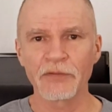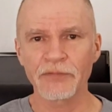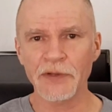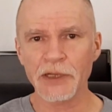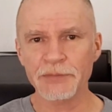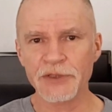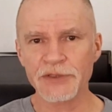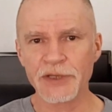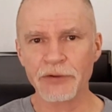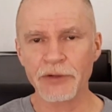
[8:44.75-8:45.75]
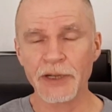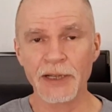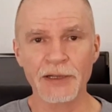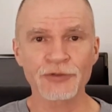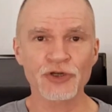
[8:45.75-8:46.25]
Philips, etc.,
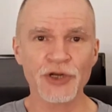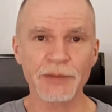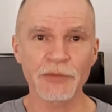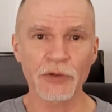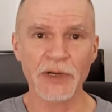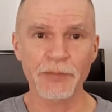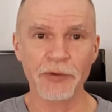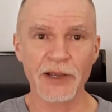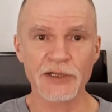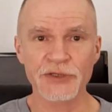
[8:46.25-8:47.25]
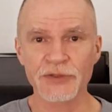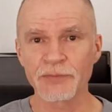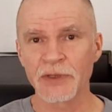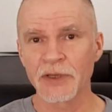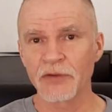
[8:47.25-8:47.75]
and cheap no-name brands